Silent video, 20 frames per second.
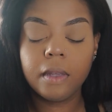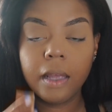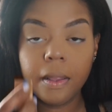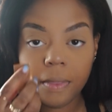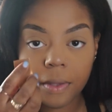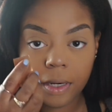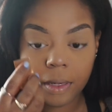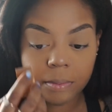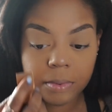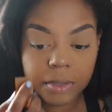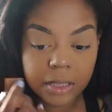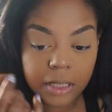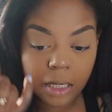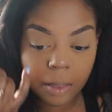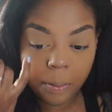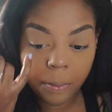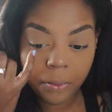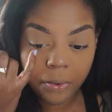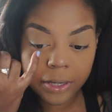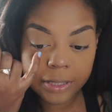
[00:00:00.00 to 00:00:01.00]
and then I'm just going
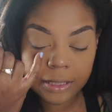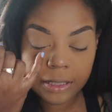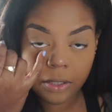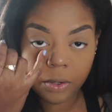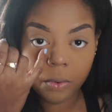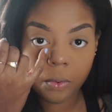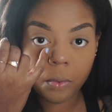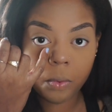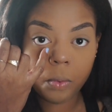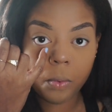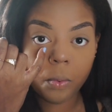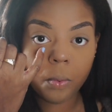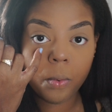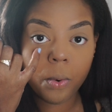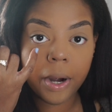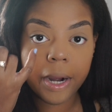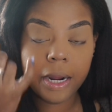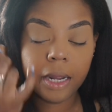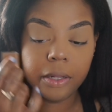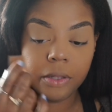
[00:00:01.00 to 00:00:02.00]
to press it
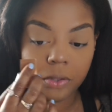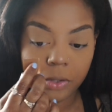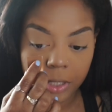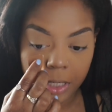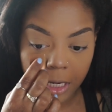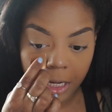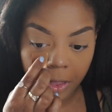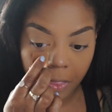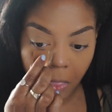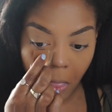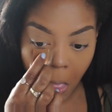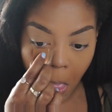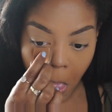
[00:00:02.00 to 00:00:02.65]
right underneath.